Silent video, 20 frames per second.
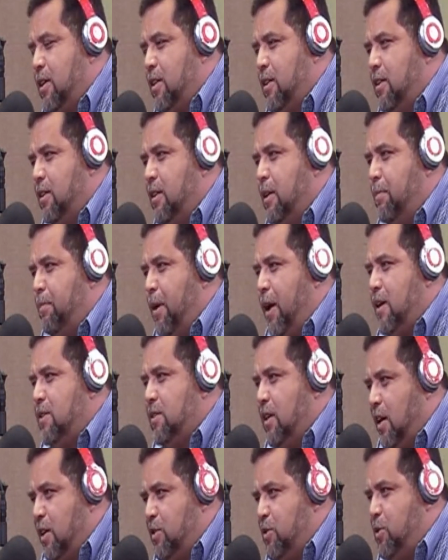in the
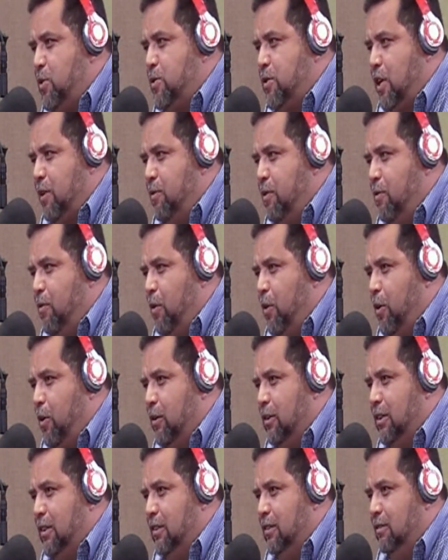past, as you say
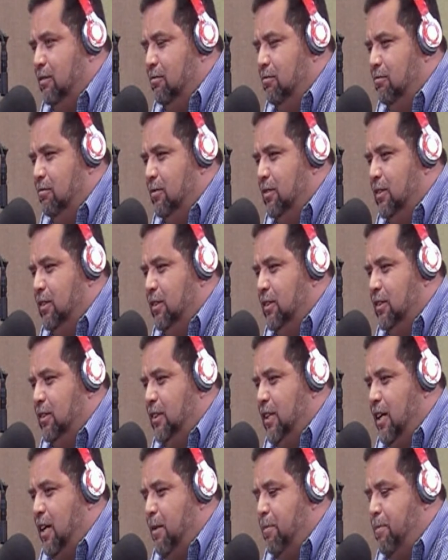before,
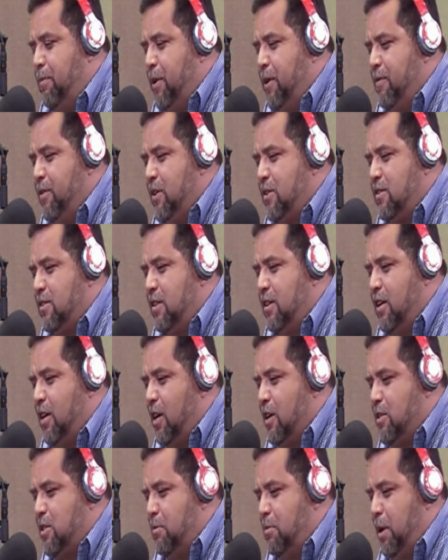the previous
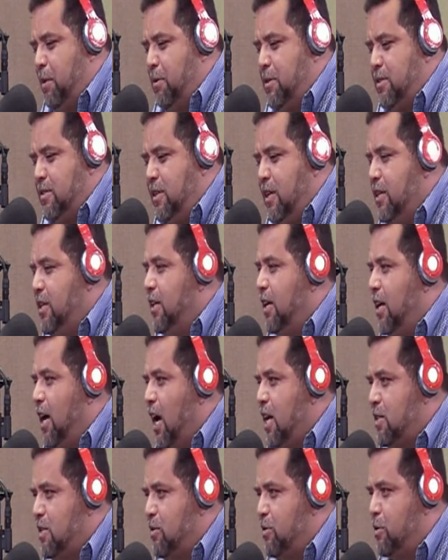city council members didn't
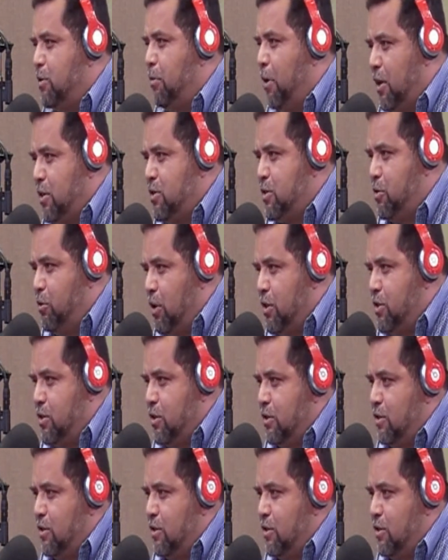ask too much questions.